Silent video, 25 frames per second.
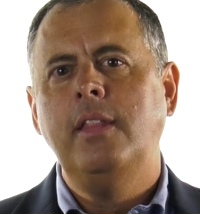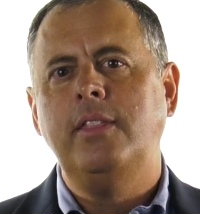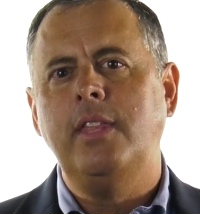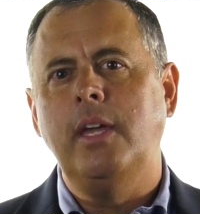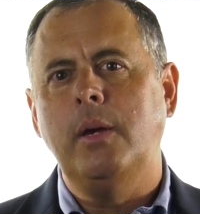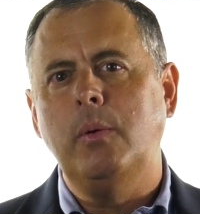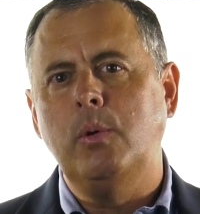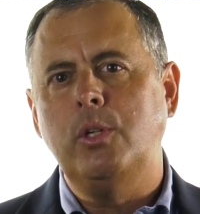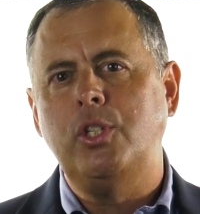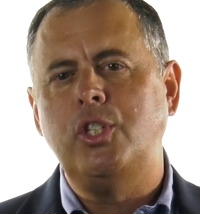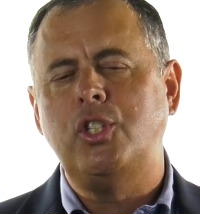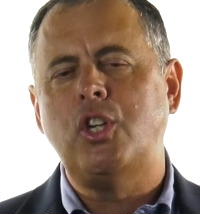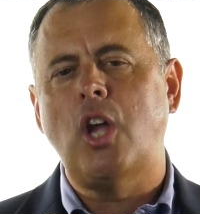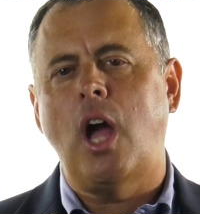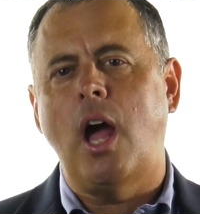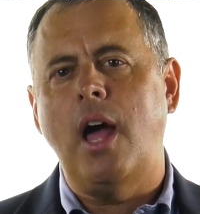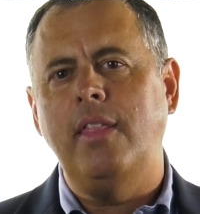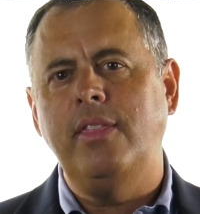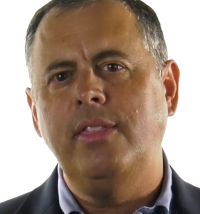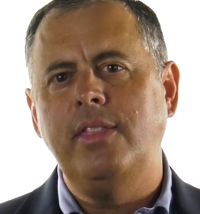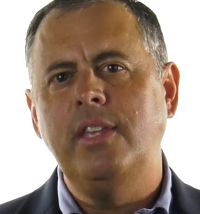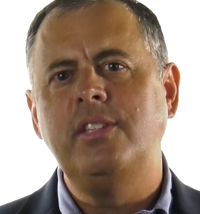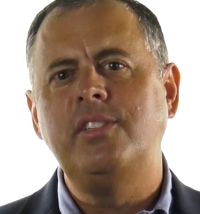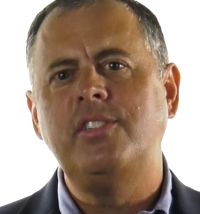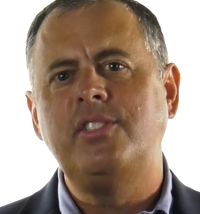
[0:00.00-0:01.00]
that was
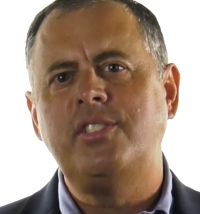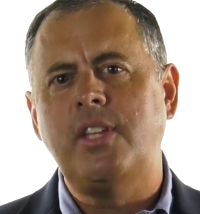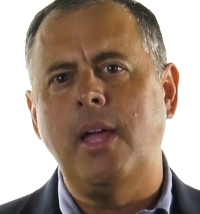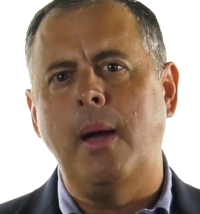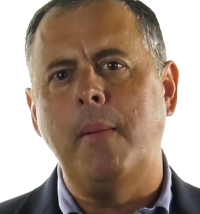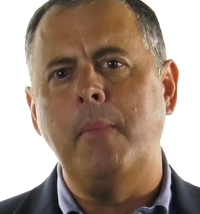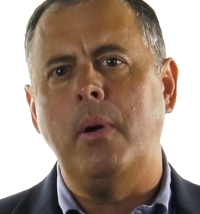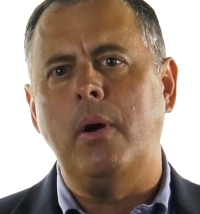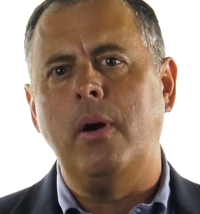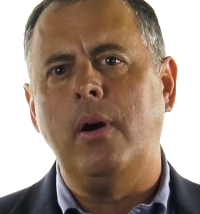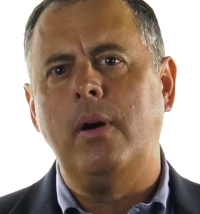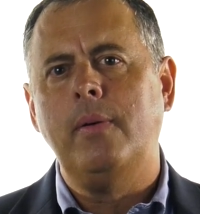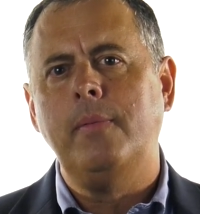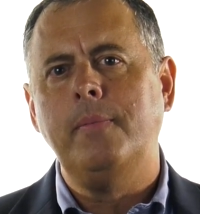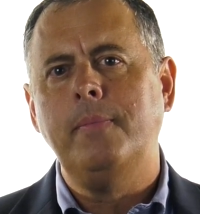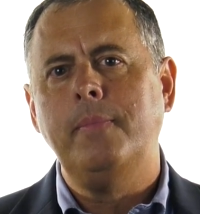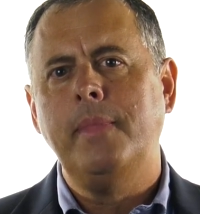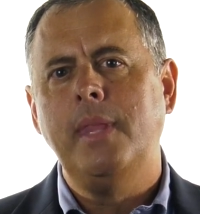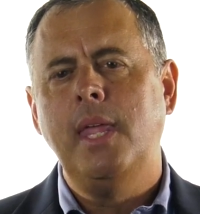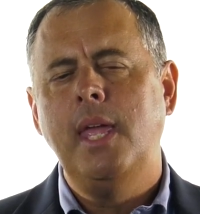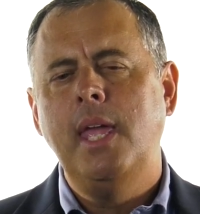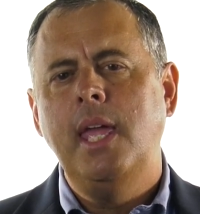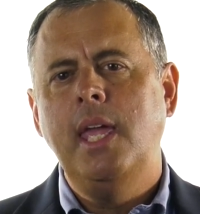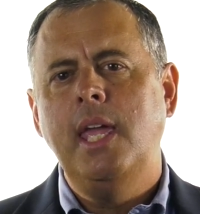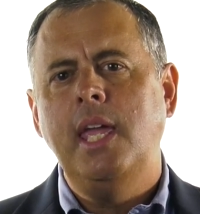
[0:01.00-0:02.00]
shot this summer.
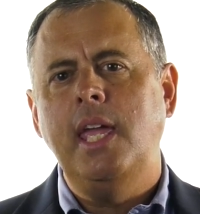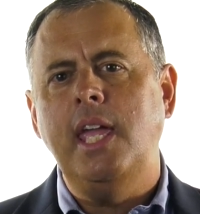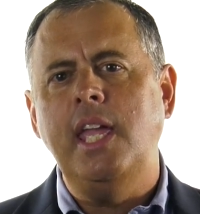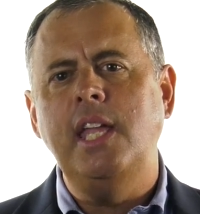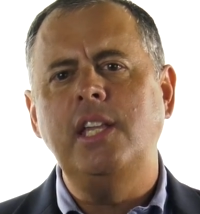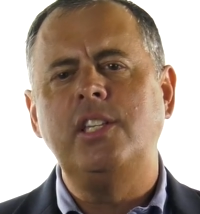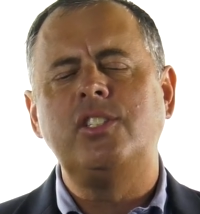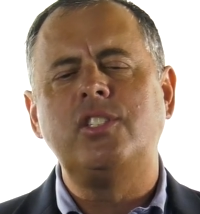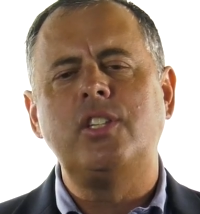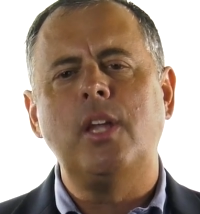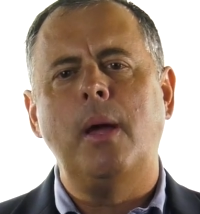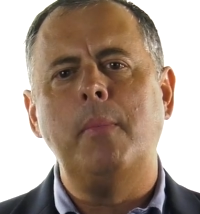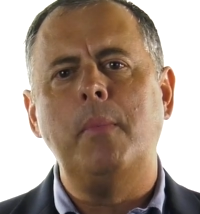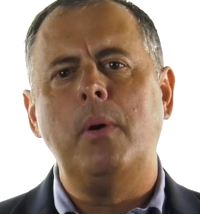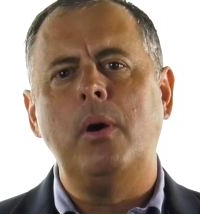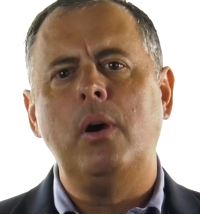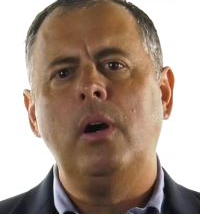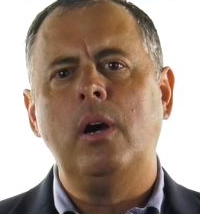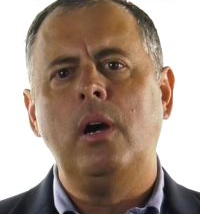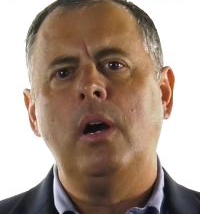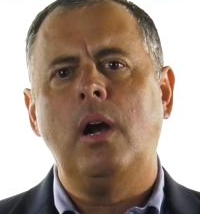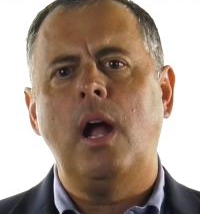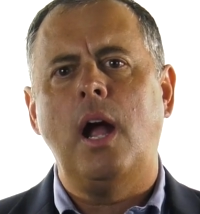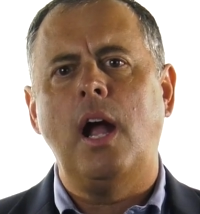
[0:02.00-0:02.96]
Each summer,